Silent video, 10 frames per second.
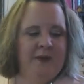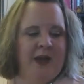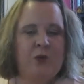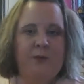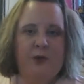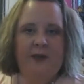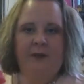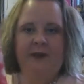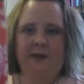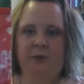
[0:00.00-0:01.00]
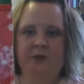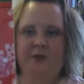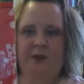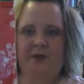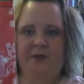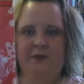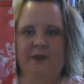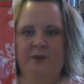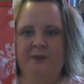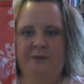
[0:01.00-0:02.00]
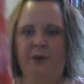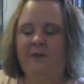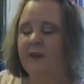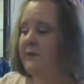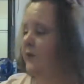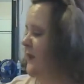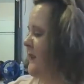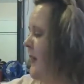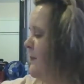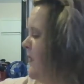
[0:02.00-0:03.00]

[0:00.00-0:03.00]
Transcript: I want to protect my table, so I thought that would be perfect for this time